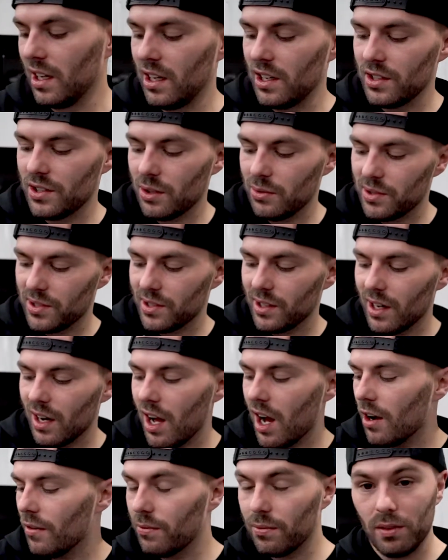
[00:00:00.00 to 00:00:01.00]
So to start
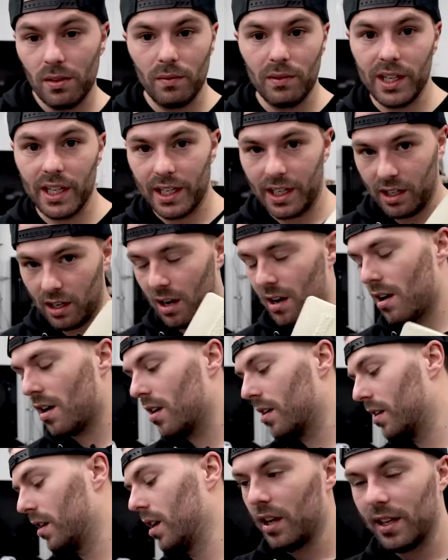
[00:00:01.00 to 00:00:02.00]
off, we need a
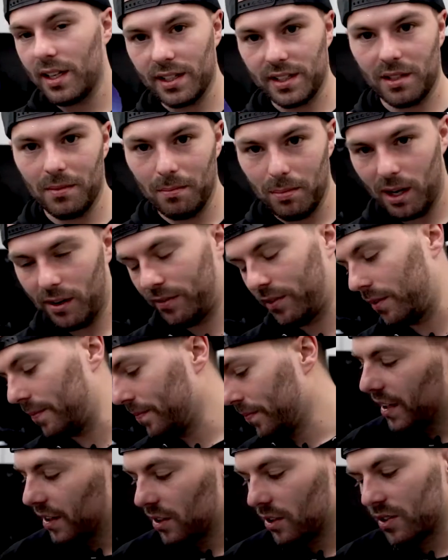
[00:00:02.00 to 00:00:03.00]
card and some buffer.
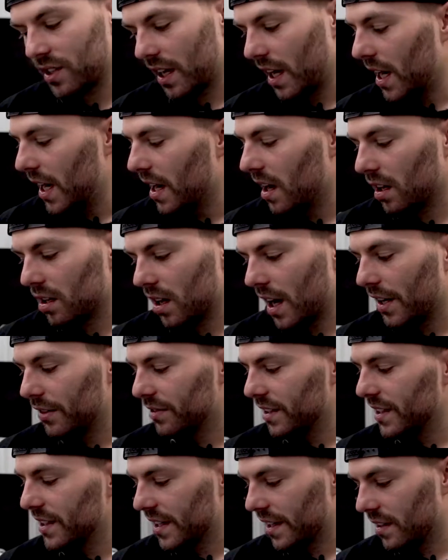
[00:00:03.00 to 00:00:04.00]
Get those at any online
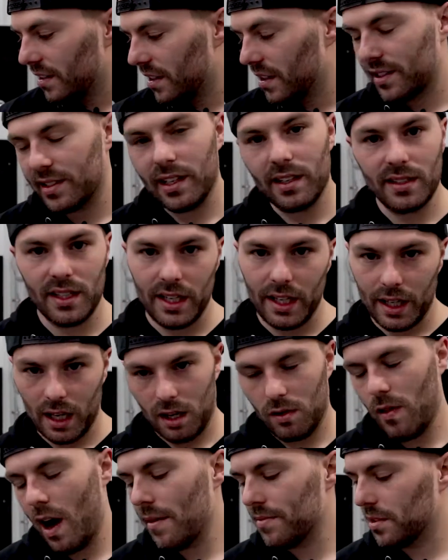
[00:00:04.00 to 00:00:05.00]
retailer that sells any kind
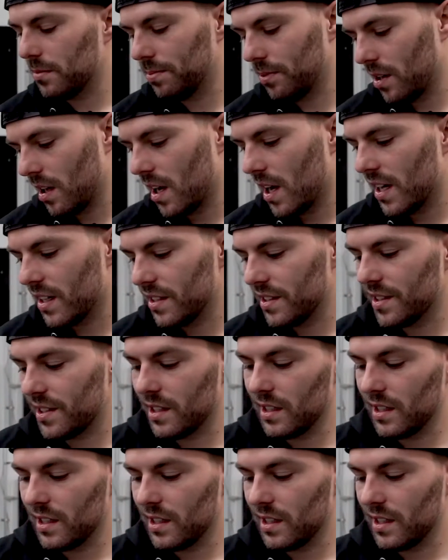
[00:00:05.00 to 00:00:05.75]
of wrap supplies.